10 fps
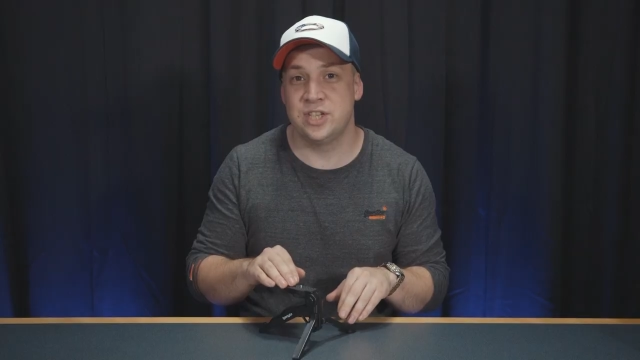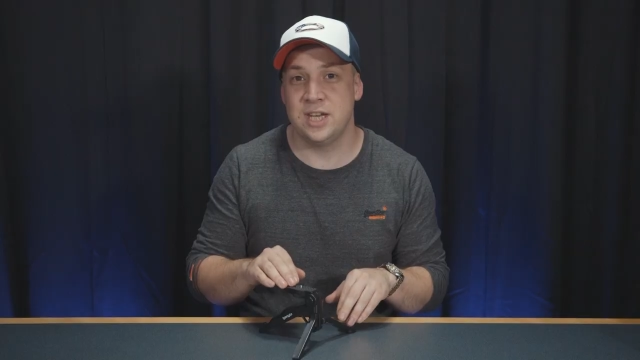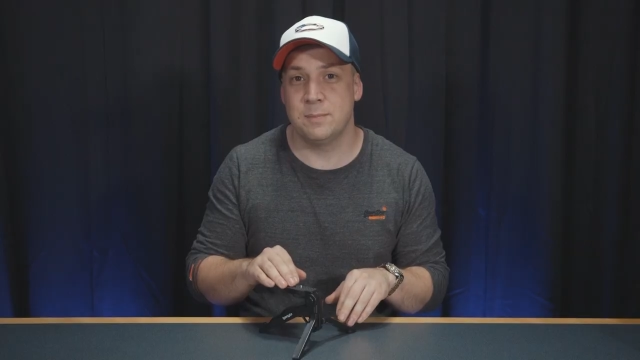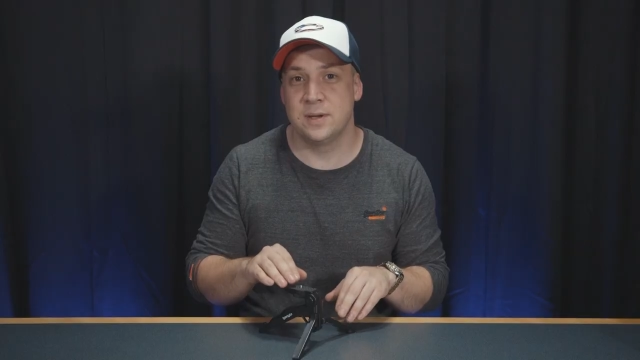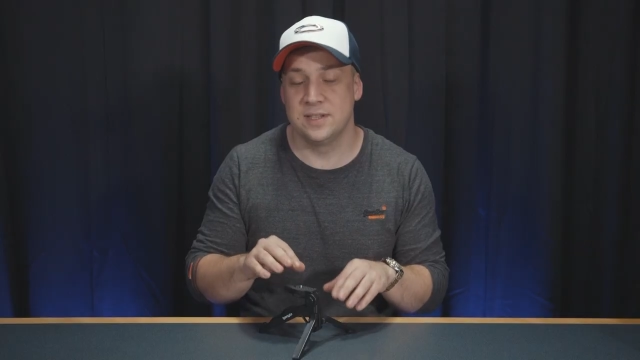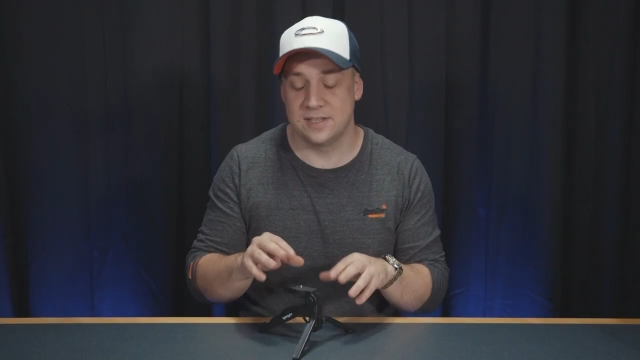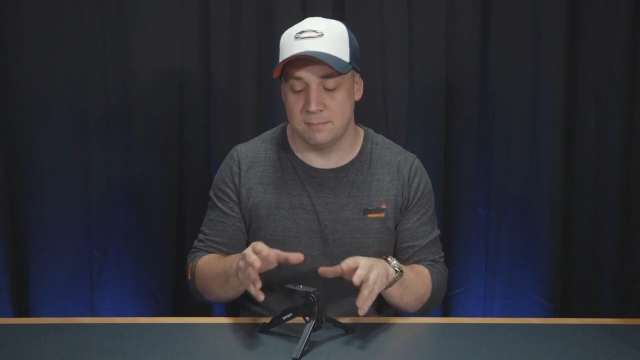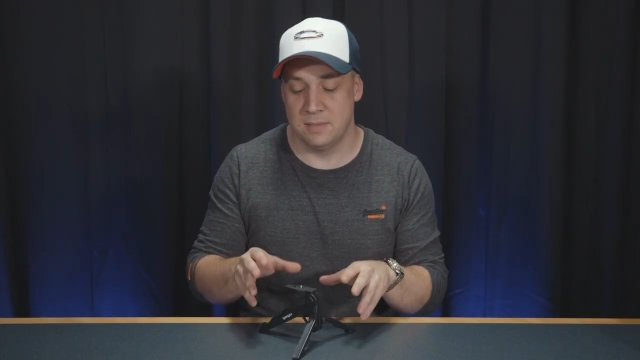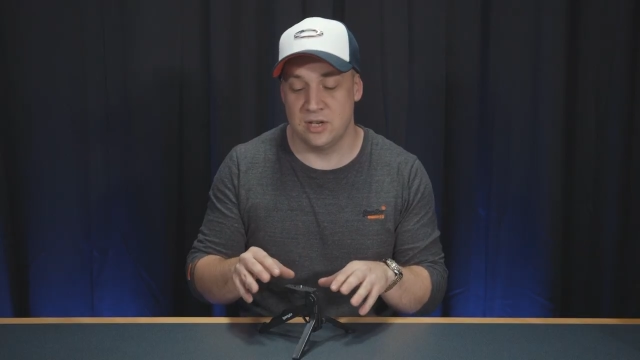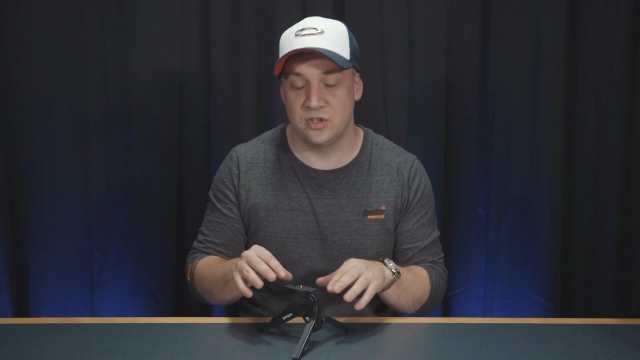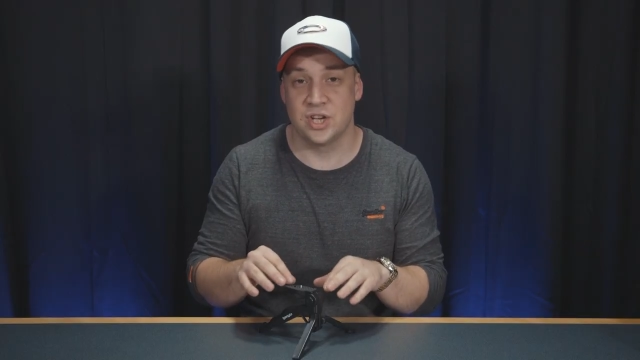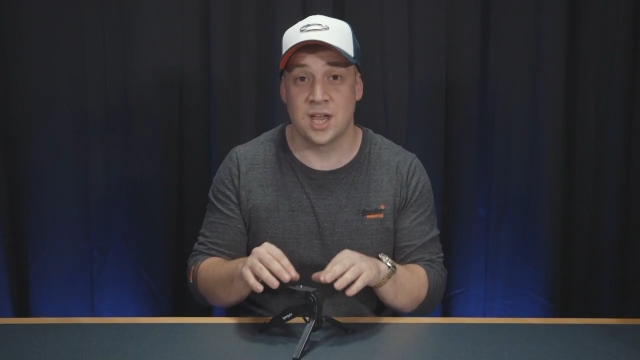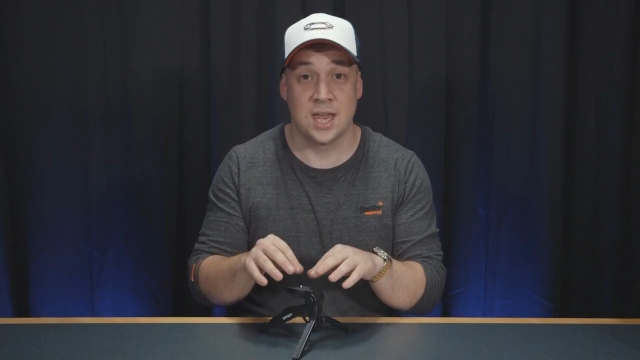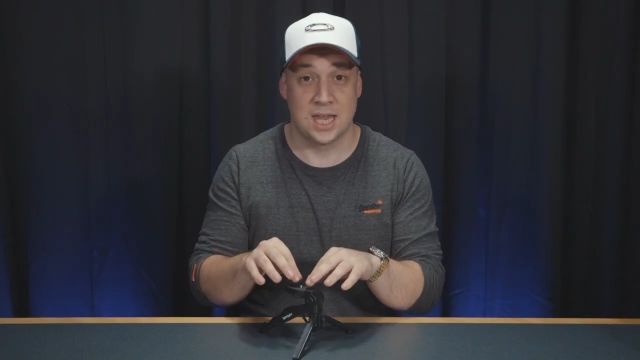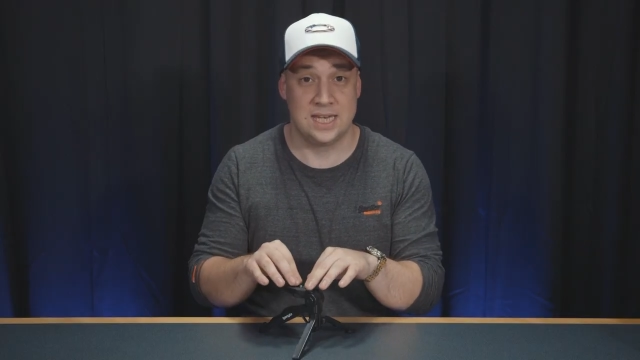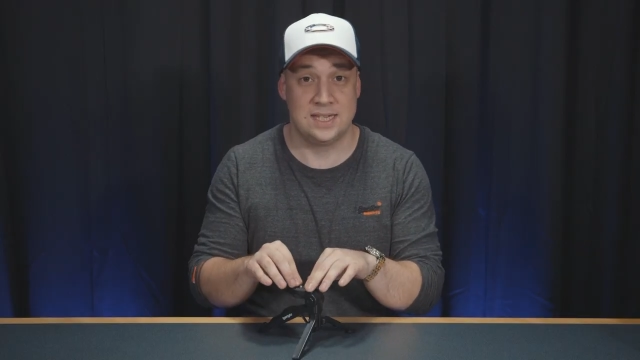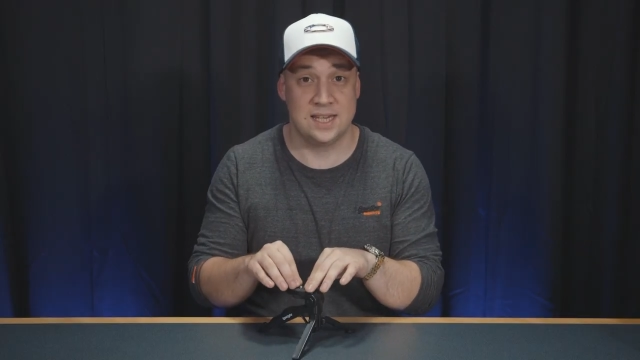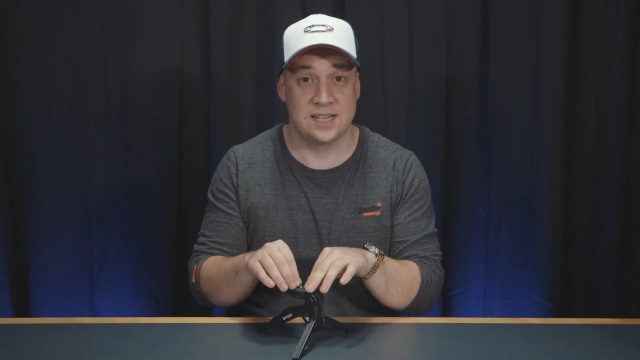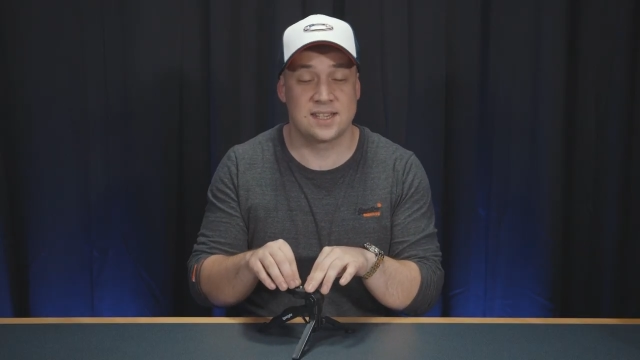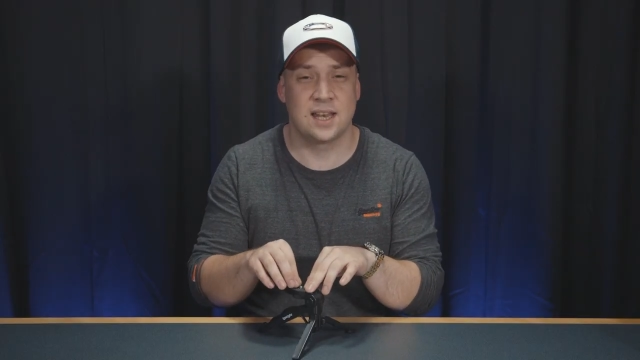cheapest miniature
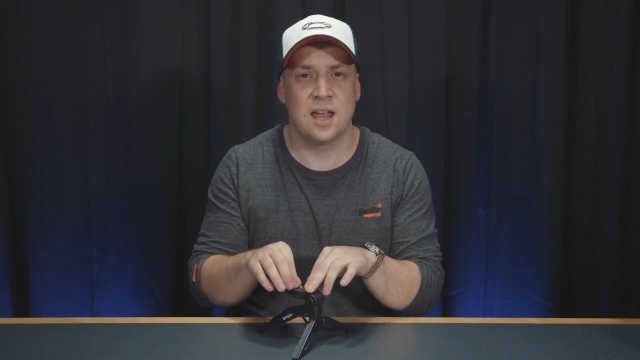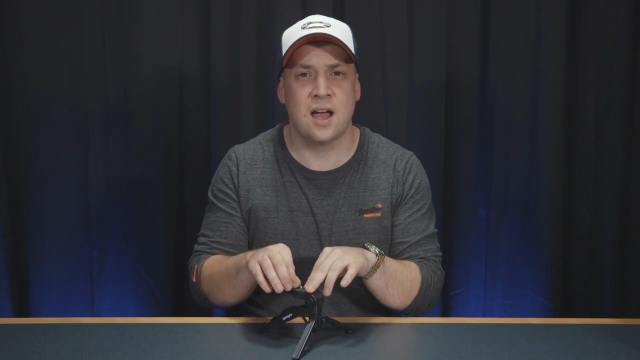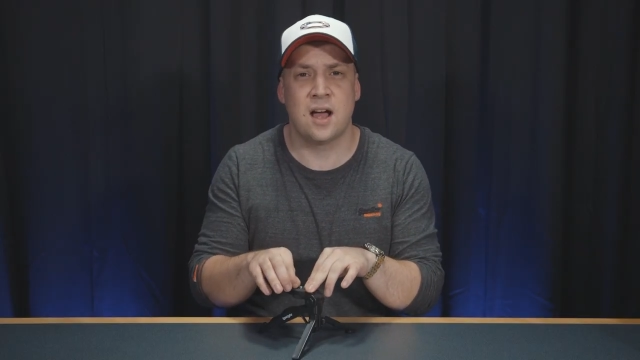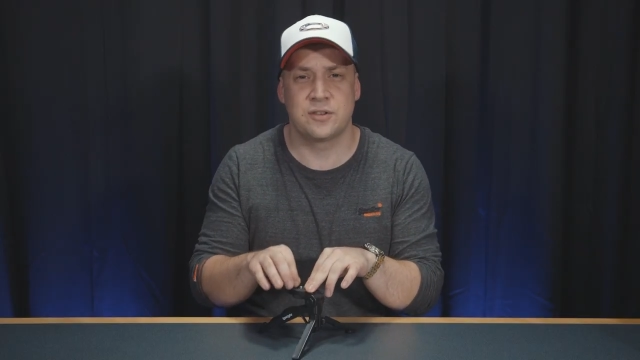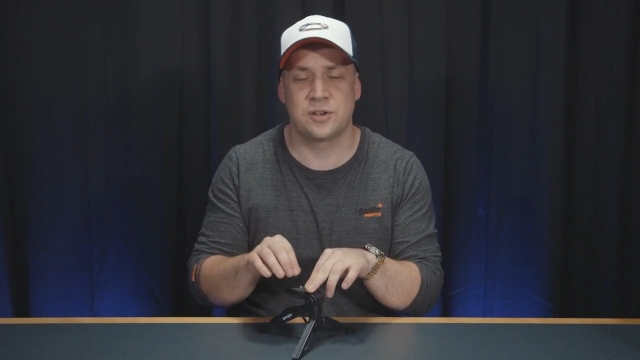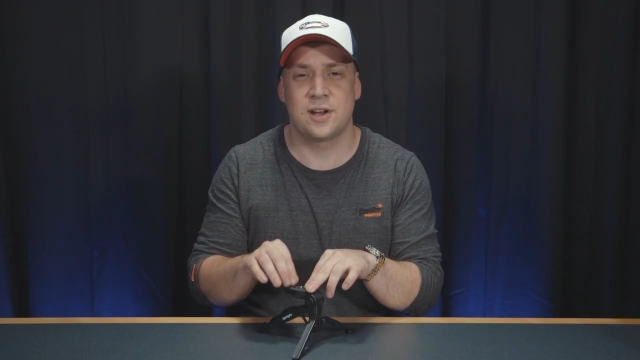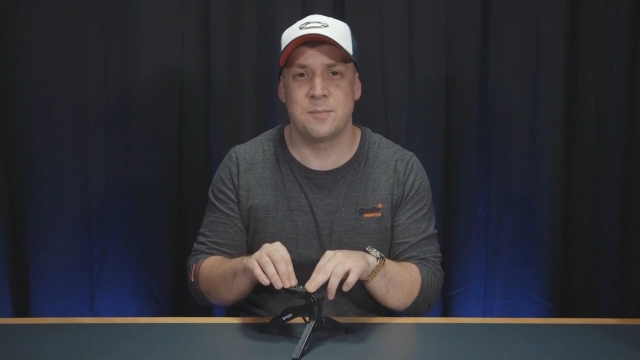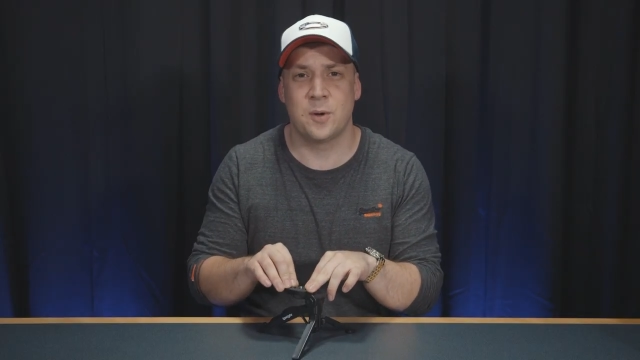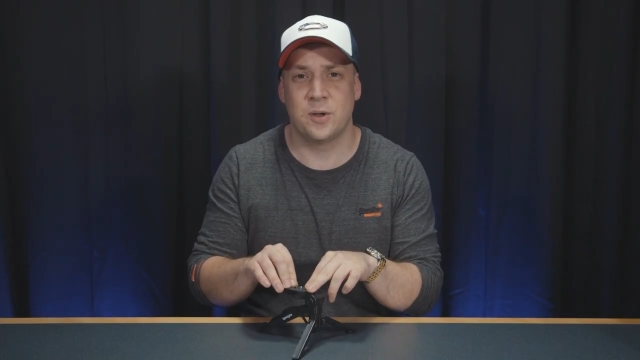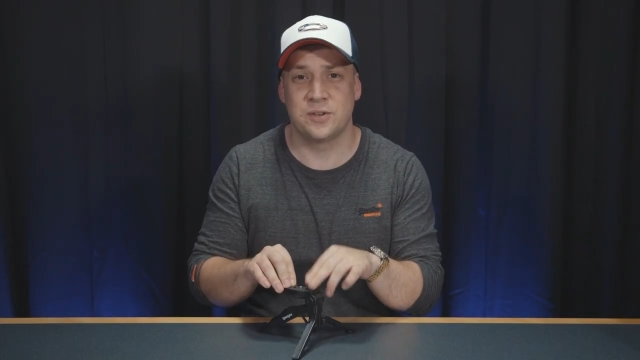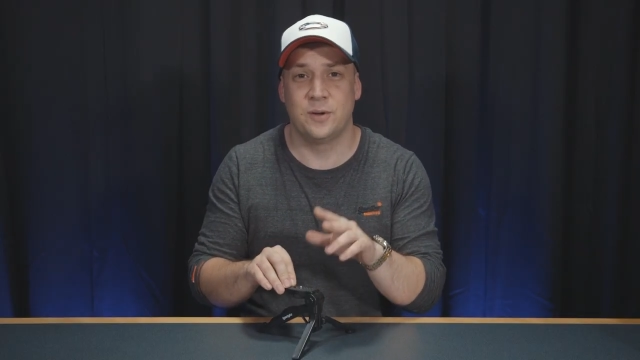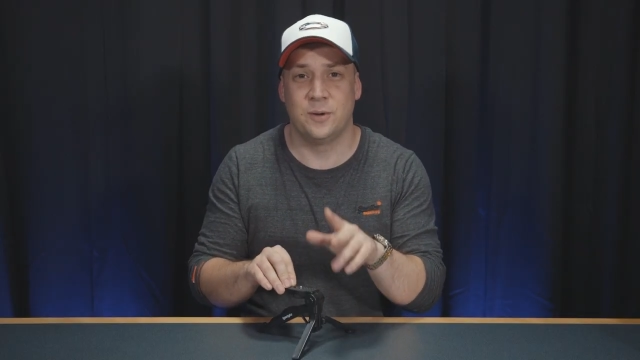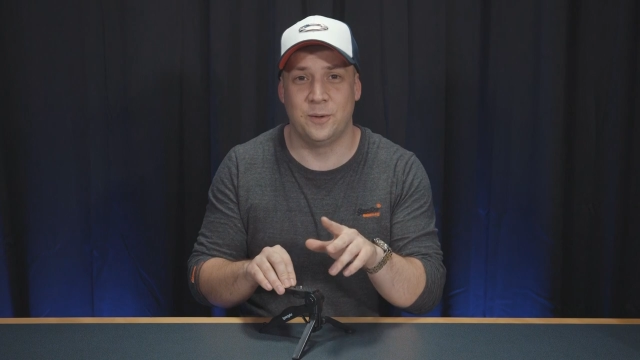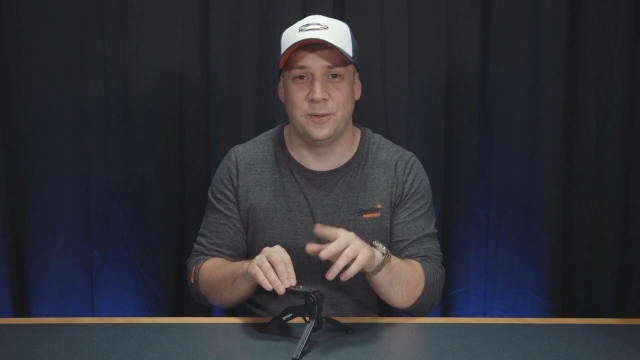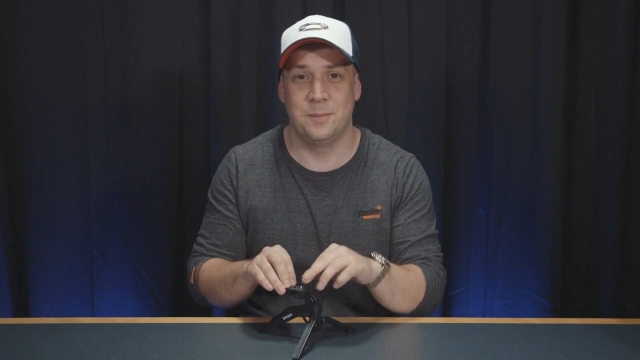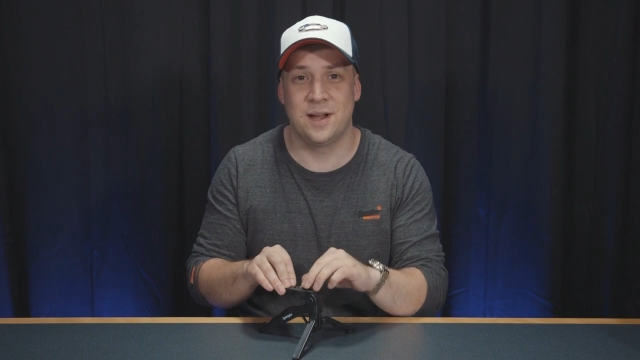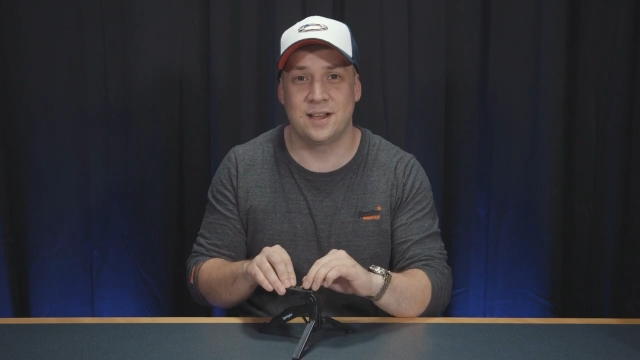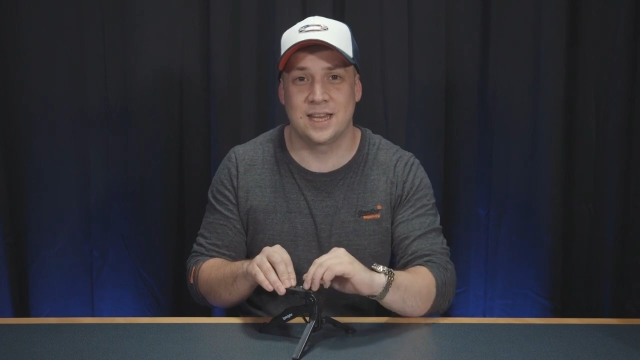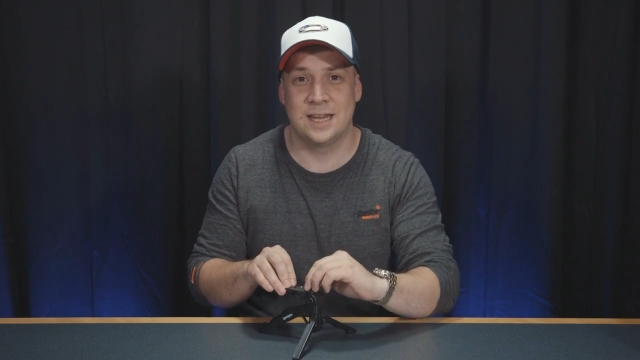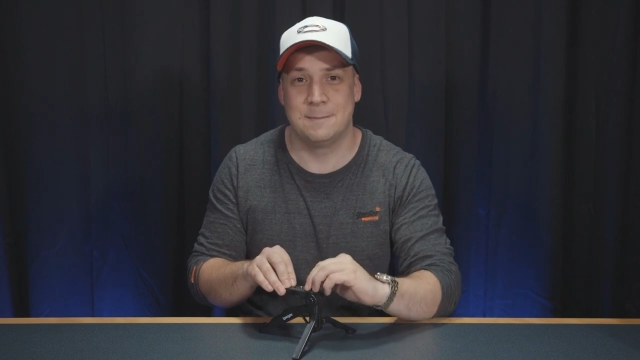DSLR tripod on the
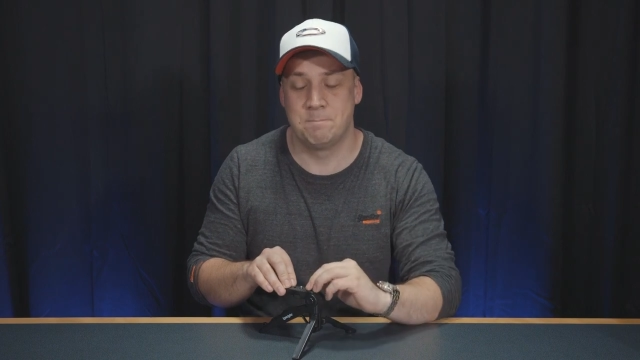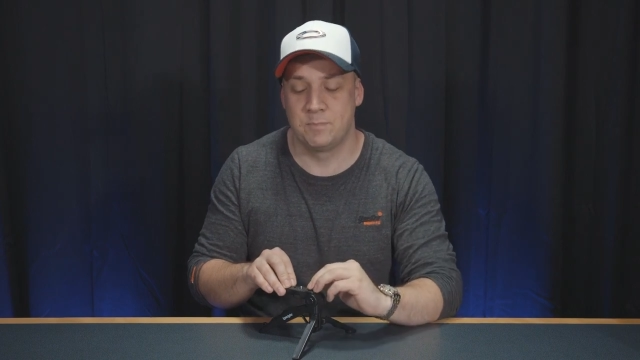market.